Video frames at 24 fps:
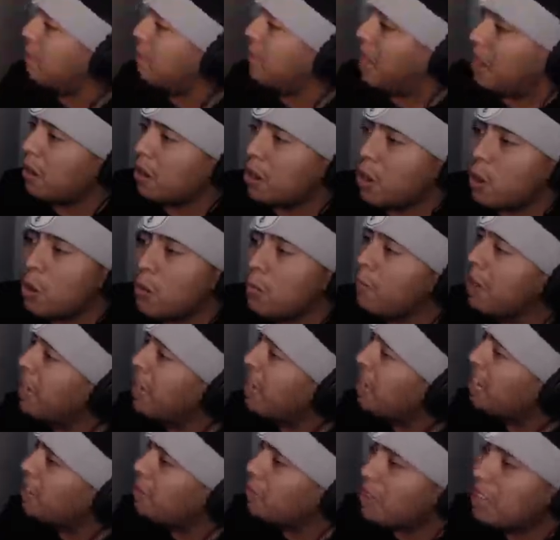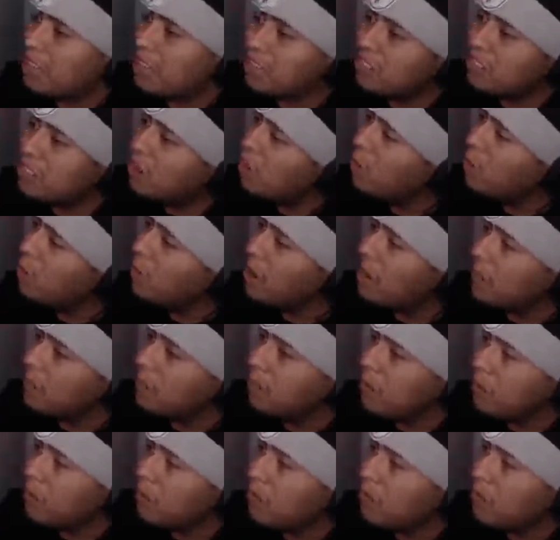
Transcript: I'm going mayhem. There's no way, bro.